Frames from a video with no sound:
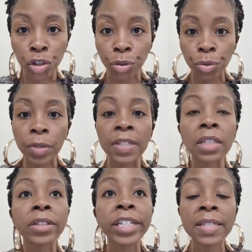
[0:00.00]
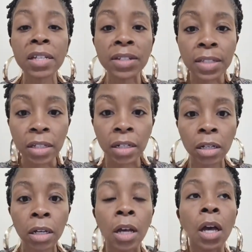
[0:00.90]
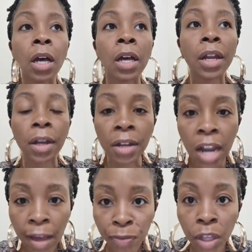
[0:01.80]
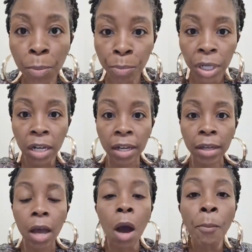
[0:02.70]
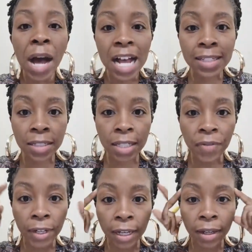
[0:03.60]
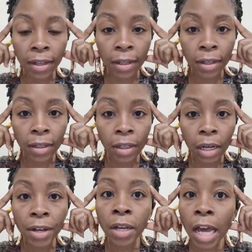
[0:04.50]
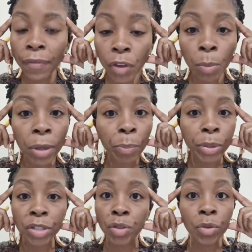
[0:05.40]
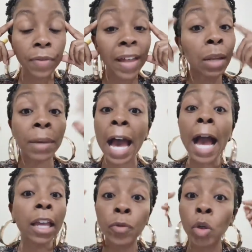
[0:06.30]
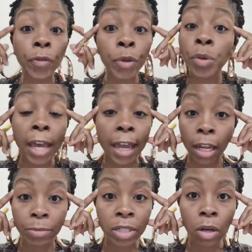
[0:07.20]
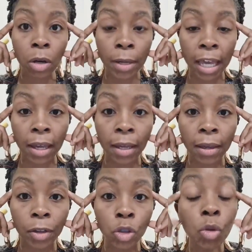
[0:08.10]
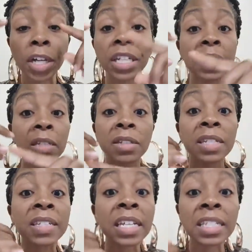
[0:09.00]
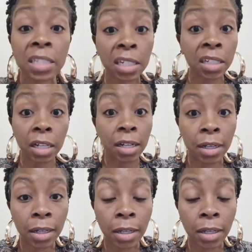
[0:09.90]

you to listen to nothing but positivity, nothing but personal development. I give you a few names, okay? You can listen to Zig Ziglar,